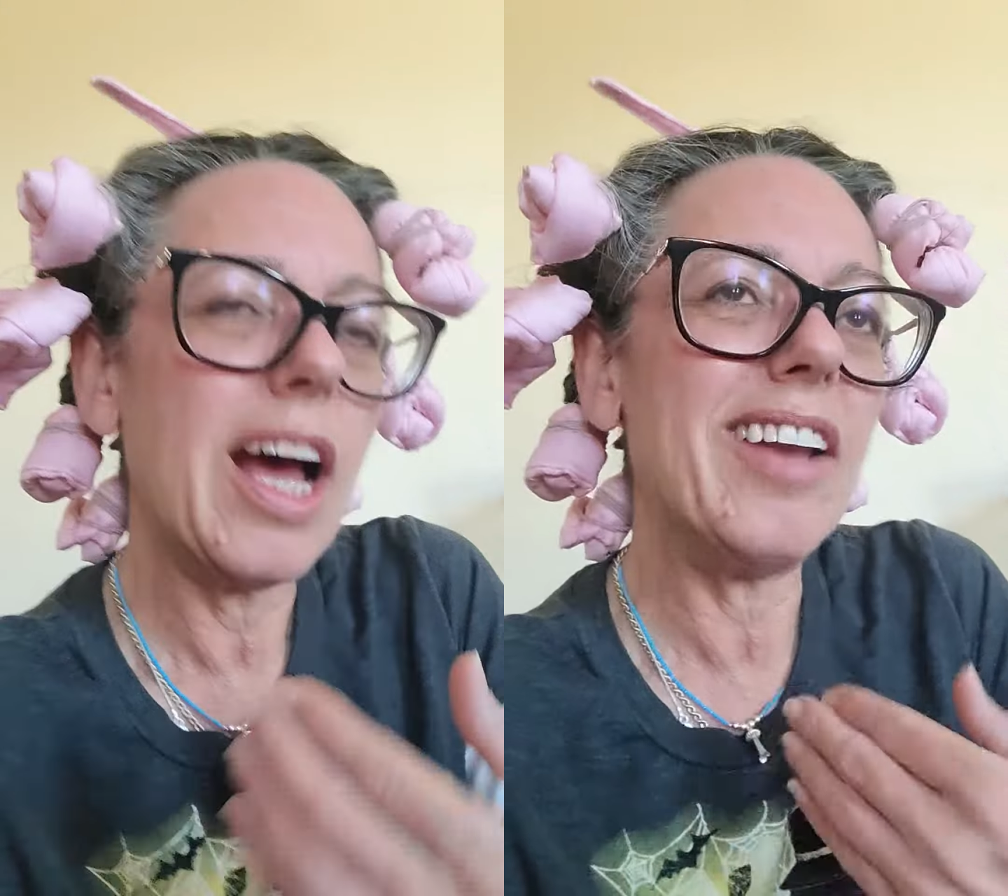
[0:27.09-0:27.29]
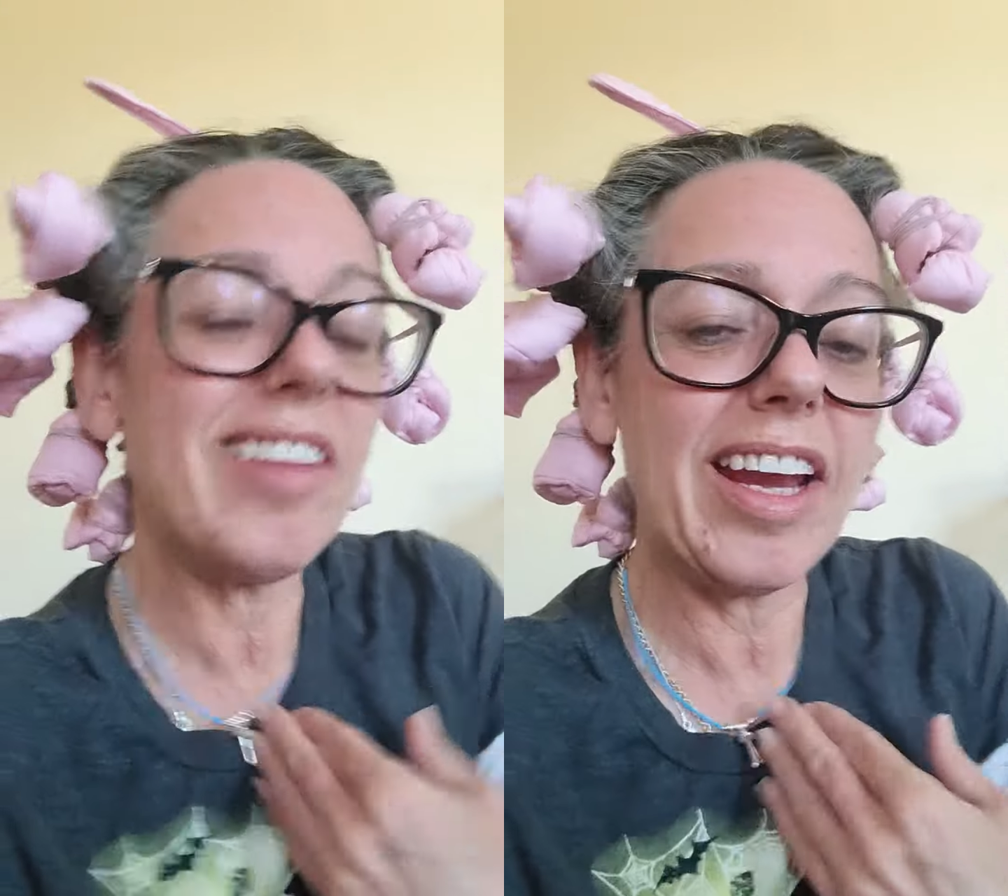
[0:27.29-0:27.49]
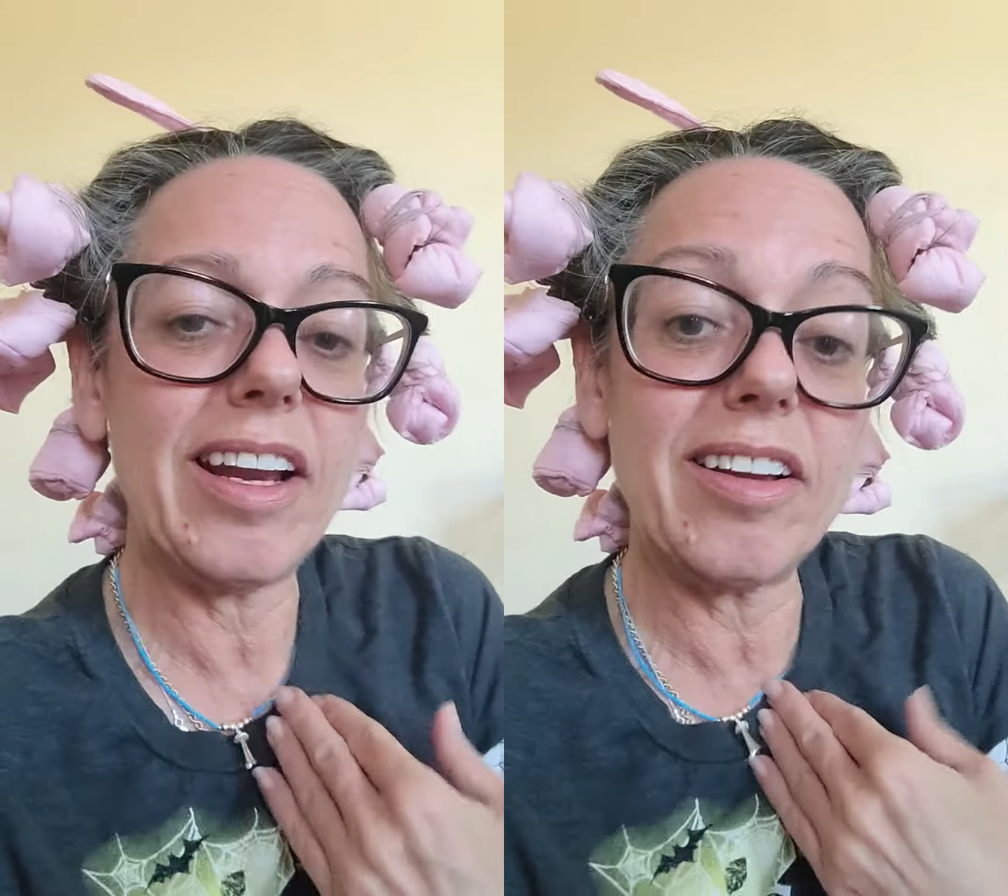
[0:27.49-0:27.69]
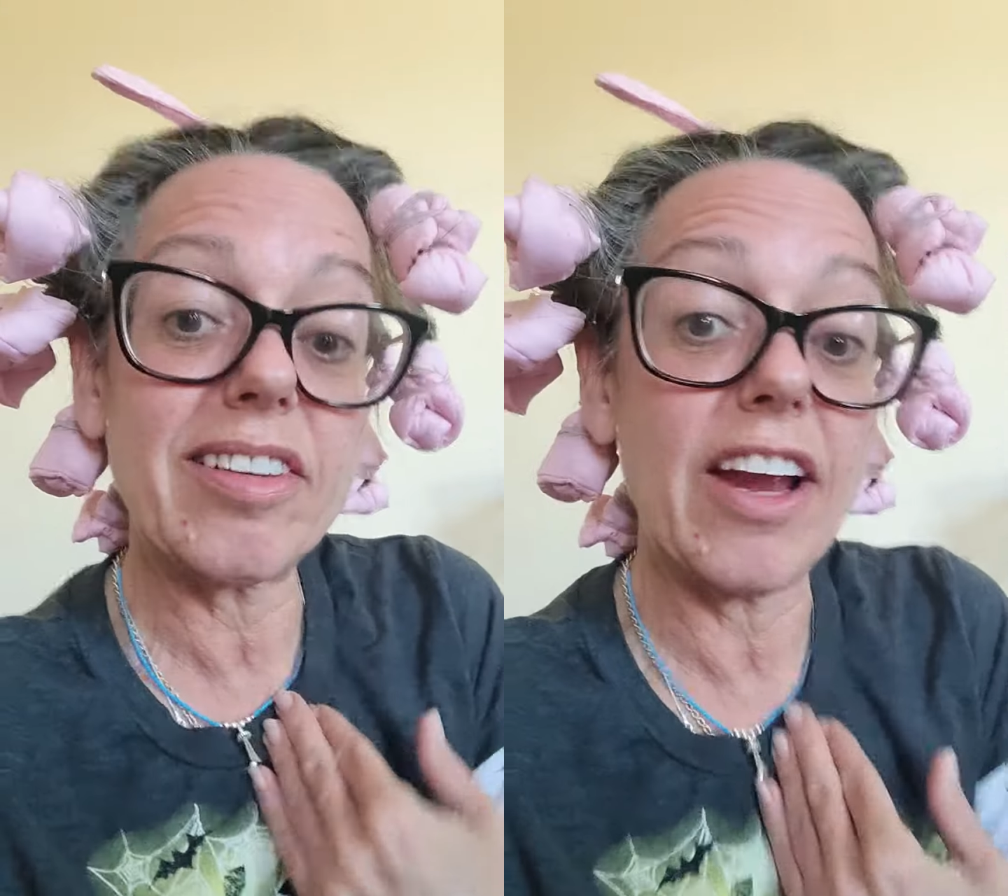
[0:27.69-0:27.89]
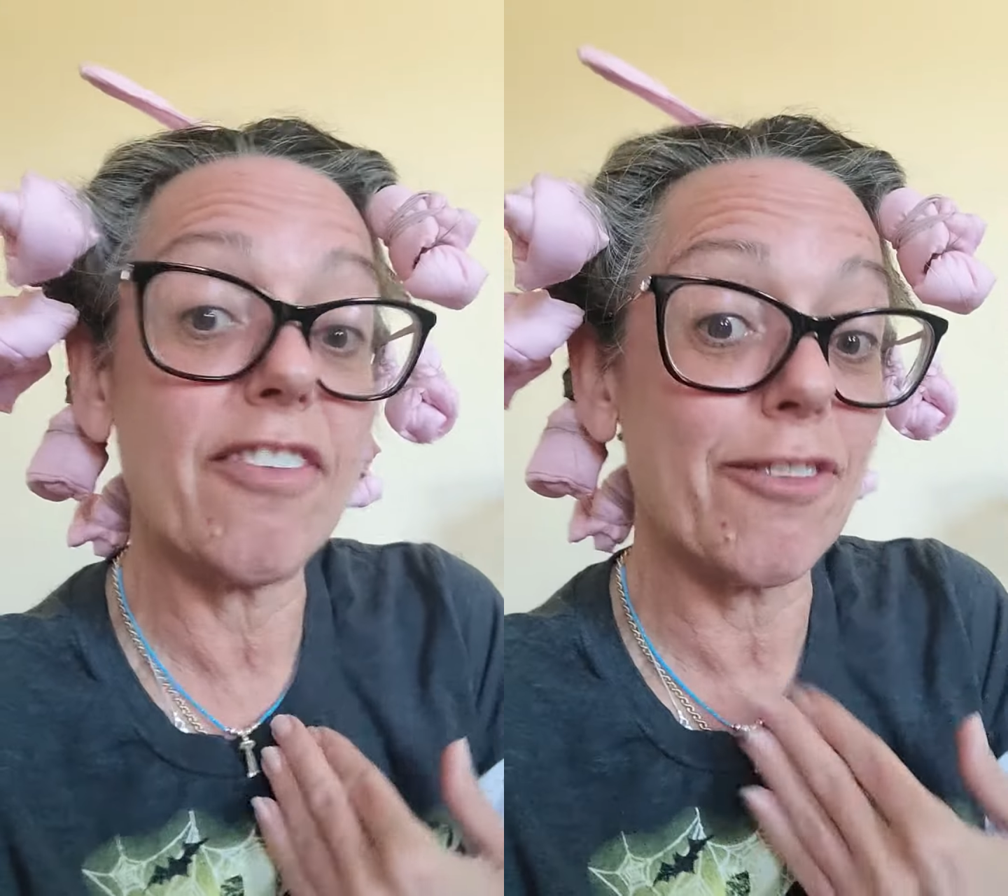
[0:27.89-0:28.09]
a dating
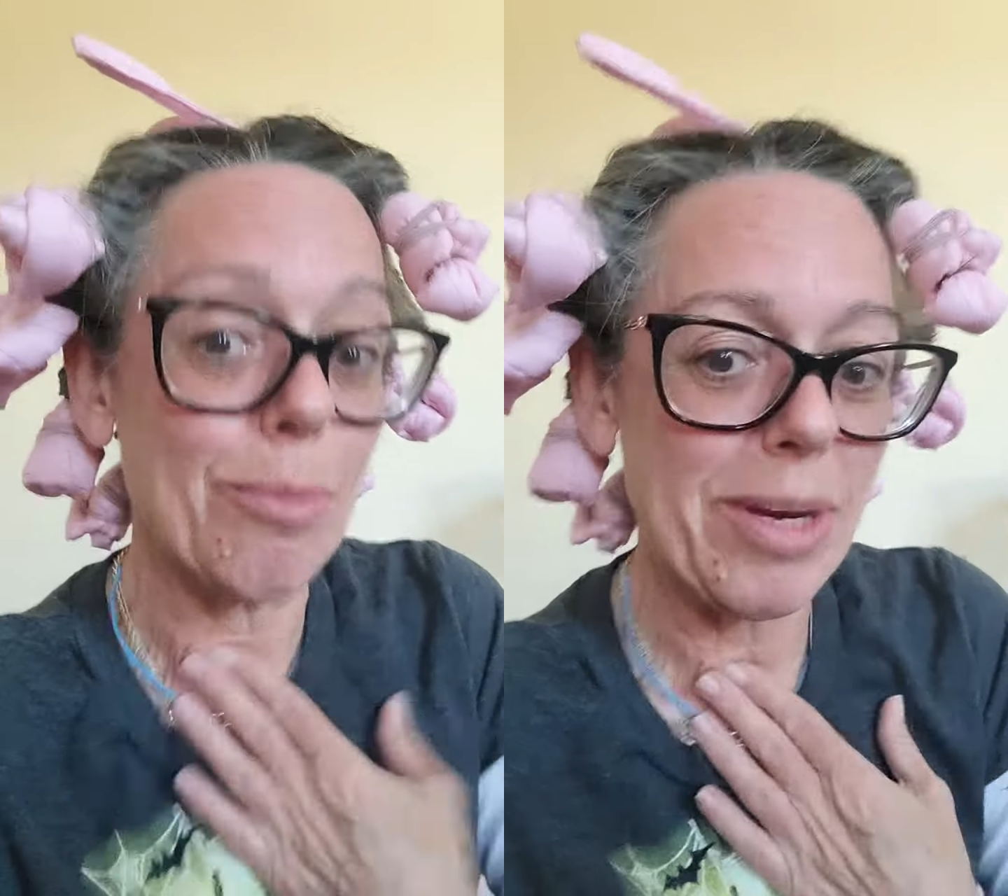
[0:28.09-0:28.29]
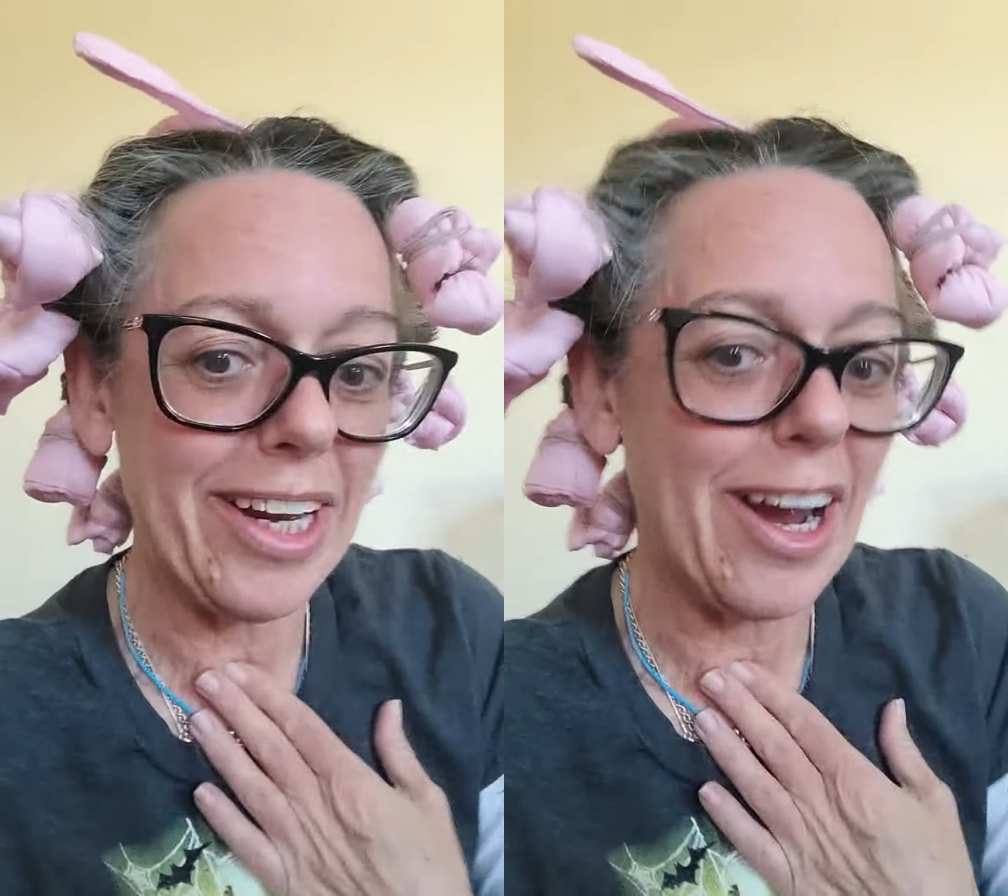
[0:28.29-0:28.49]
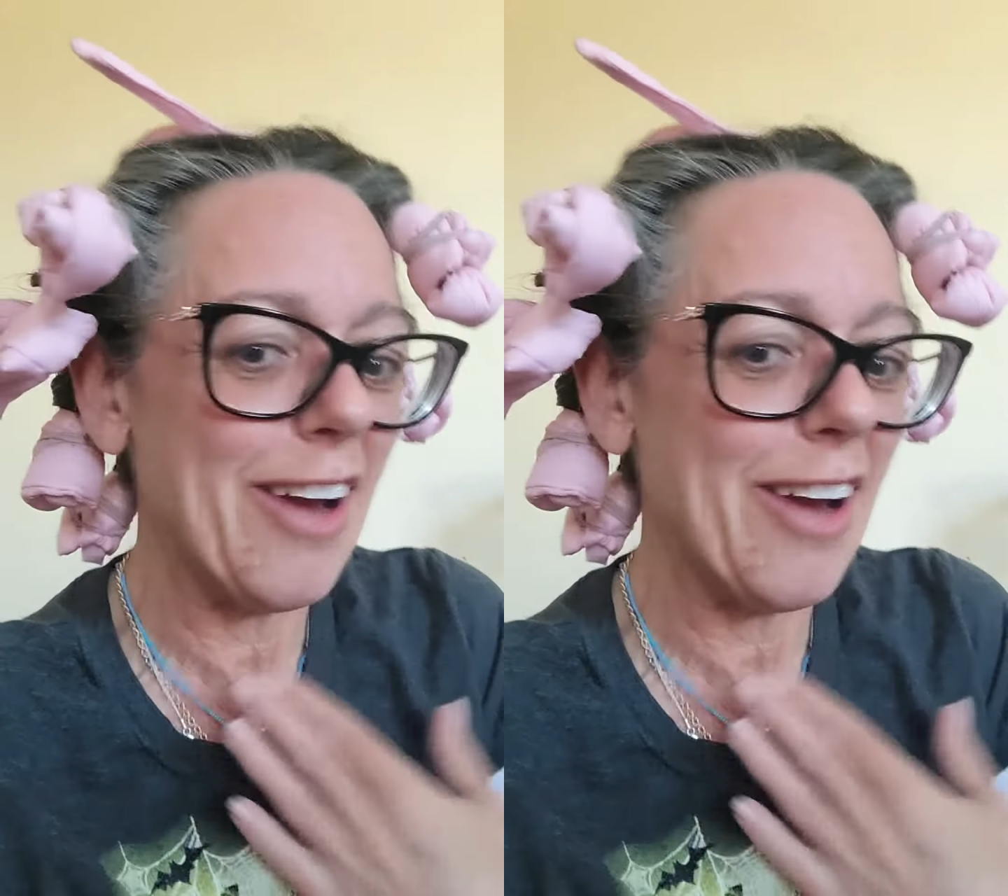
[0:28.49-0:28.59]
site for me.